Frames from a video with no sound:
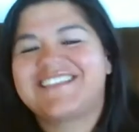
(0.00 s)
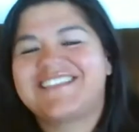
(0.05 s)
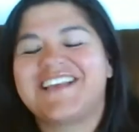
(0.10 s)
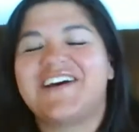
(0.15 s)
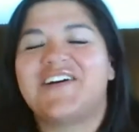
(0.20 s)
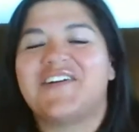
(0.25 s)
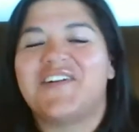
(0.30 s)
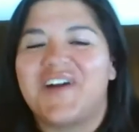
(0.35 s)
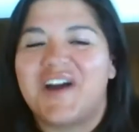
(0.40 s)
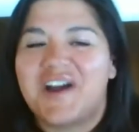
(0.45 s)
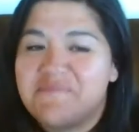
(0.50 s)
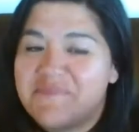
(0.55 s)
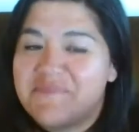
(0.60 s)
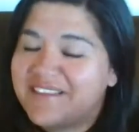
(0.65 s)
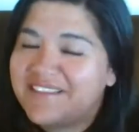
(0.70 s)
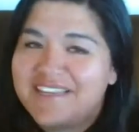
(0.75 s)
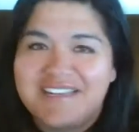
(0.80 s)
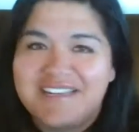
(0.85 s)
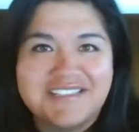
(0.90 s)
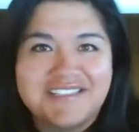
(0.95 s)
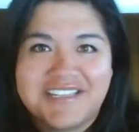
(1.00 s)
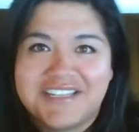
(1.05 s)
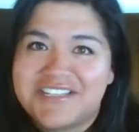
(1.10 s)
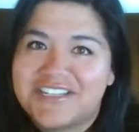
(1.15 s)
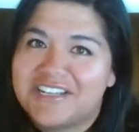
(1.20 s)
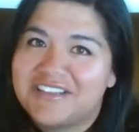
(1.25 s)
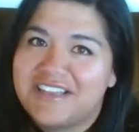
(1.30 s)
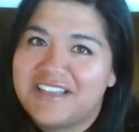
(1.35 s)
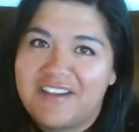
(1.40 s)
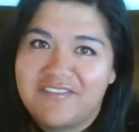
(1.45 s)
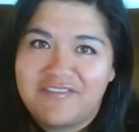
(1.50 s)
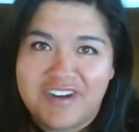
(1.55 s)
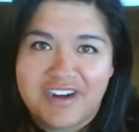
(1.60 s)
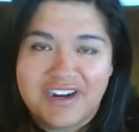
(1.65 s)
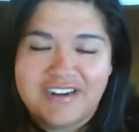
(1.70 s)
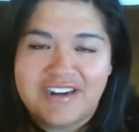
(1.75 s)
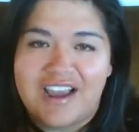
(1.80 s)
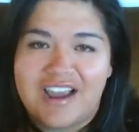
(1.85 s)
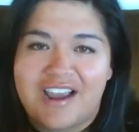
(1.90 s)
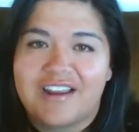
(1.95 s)
So I made the decision that
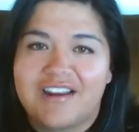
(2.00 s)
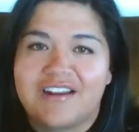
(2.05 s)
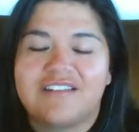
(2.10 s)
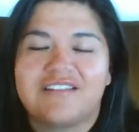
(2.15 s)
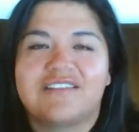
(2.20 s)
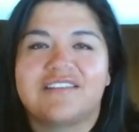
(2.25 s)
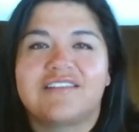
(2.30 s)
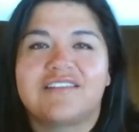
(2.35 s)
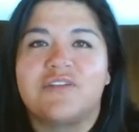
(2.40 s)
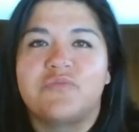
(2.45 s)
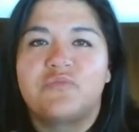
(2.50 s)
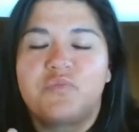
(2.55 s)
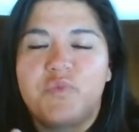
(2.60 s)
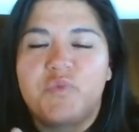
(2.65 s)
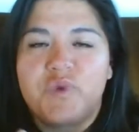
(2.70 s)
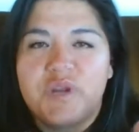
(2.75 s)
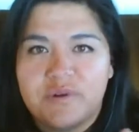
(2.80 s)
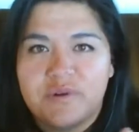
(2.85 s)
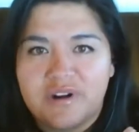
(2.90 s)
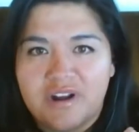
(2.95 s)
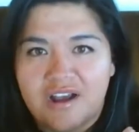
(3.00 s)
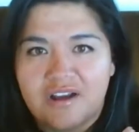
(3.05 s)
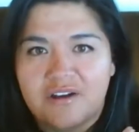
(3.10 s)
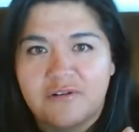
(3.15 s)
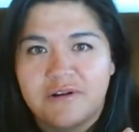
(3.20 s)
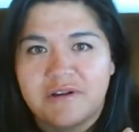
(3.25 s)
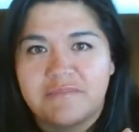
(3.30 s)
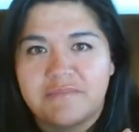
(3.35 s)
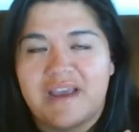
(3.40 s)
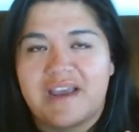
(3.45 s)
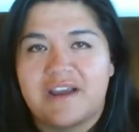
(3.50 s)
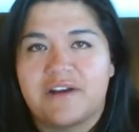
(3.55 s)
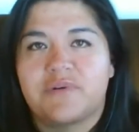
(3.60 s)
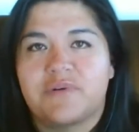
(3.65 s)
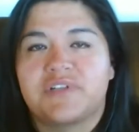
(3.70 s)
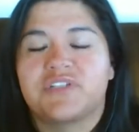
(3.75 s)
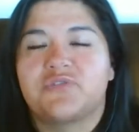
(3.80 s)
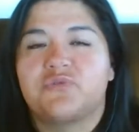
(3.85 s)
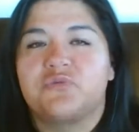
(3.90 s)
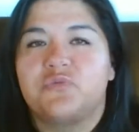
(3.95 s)
very night that we were not going
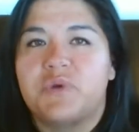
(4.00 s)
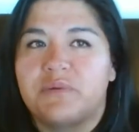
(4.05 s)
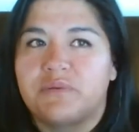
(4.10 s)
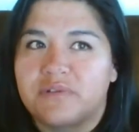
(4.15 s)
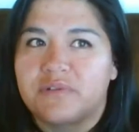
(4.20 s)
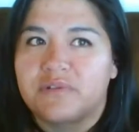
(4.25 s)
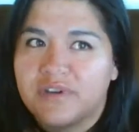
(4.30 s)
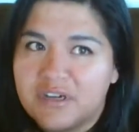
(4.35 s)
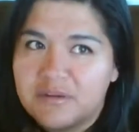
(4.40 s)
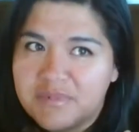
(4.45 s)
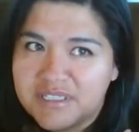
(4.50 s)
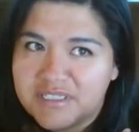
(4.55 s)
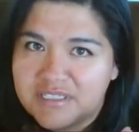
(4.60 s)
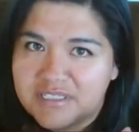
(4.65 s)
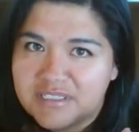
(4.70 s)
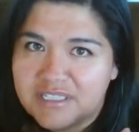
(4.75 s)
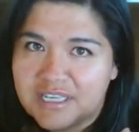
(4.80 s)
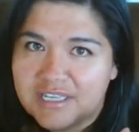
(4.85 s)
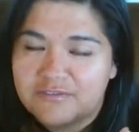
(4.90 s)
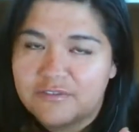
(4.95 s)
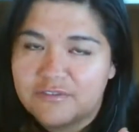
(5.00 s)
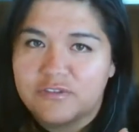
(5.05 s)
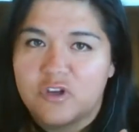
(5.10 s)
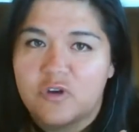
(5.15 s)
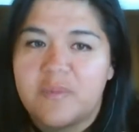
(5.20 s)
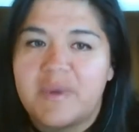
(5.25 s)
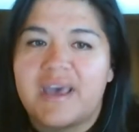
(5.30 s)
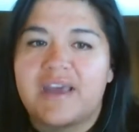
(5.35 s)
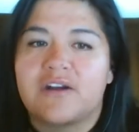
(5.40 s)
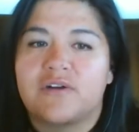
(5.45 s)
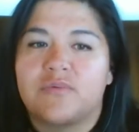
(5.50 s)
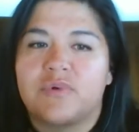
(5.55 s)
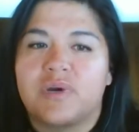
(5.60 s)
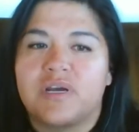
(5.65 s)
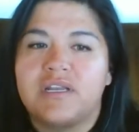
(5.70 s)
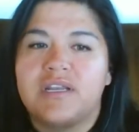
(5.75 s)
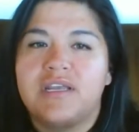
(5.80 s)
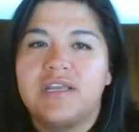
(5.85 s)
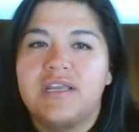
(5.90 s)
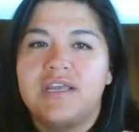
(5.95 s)
backwards. We were going to be successful no matter
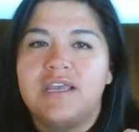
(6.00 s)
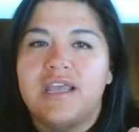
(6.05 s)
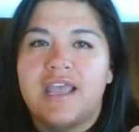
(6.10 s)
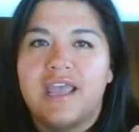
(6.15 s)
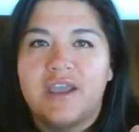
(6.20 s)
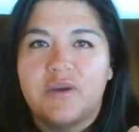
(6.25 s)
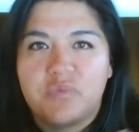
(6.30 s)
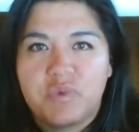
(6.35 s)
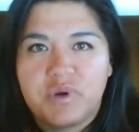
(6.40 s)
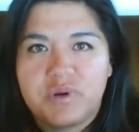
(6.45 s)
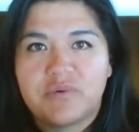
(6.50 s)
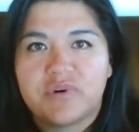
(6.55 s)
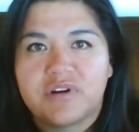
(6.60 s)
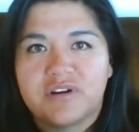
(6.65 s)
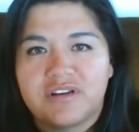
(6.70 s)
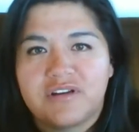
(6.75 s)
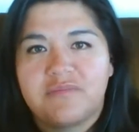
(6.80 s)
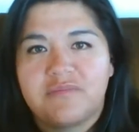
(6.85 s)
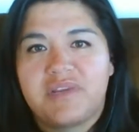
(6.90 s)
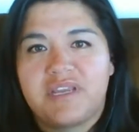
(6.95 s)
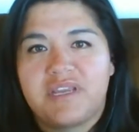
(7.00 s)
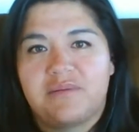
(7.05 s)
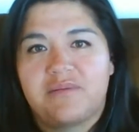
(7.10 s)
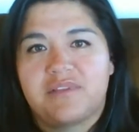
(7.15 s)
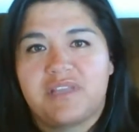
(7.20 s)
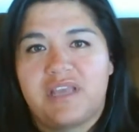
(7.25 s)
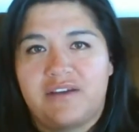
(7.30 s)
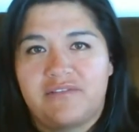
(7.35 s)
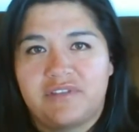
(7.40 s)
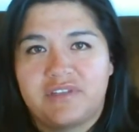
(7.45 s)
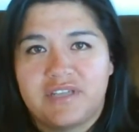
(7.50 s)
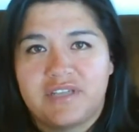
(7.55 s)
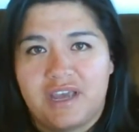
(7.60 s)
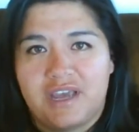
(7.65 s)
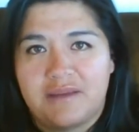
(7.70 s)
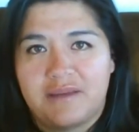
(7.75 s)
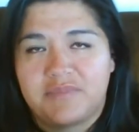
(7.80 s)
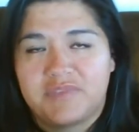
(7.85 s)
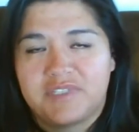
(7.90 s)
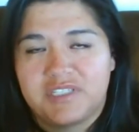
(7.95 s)
what, and we were going to be able to have the
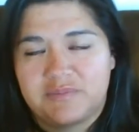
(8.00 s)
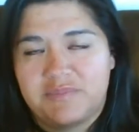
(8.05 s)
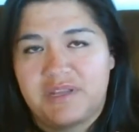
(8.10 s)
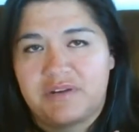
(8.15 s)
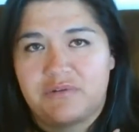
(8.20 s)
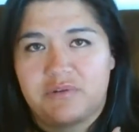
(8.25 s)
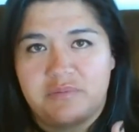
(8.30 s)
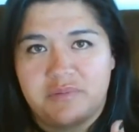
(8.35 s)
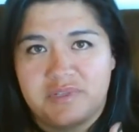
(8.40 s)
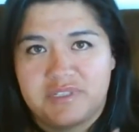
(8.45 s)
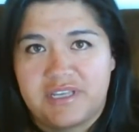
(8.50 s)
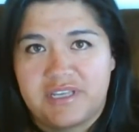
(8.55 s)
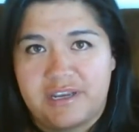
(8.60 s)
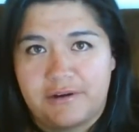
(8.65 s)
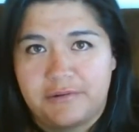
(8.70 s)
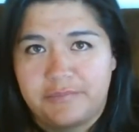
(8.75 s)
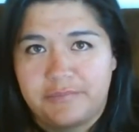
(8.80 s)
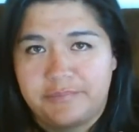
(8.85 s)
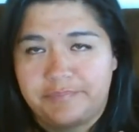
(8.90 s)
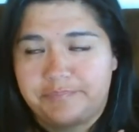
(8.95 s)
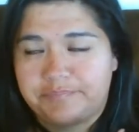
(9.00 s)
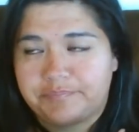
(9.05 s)
time to spend with Maseo